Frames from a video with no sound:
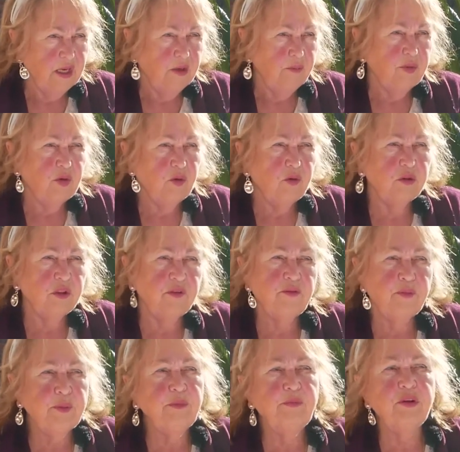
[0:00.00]
because
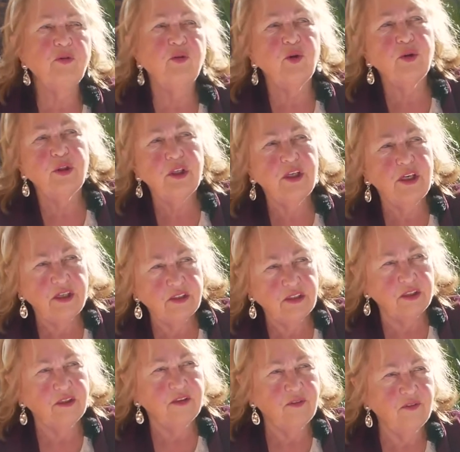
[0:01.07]
if people are not
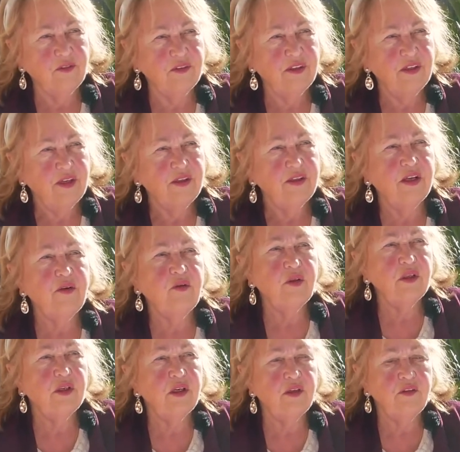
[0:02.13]
ready,
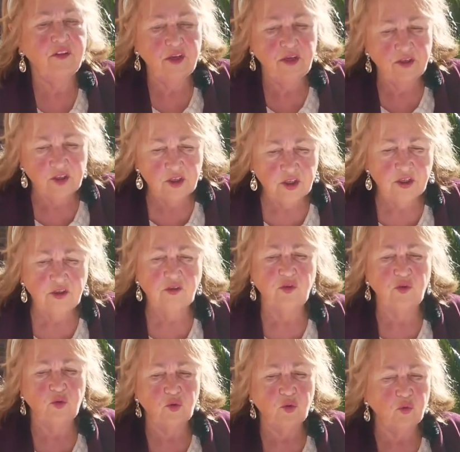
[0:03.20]
they need
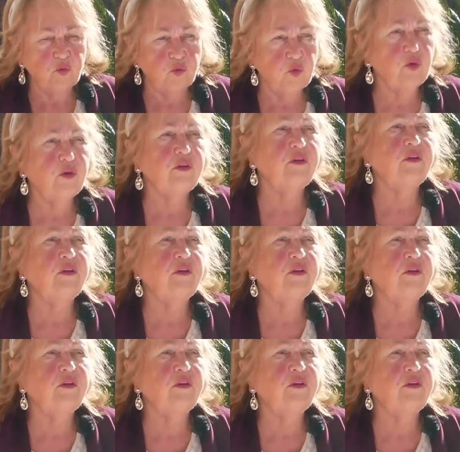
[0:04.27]
to want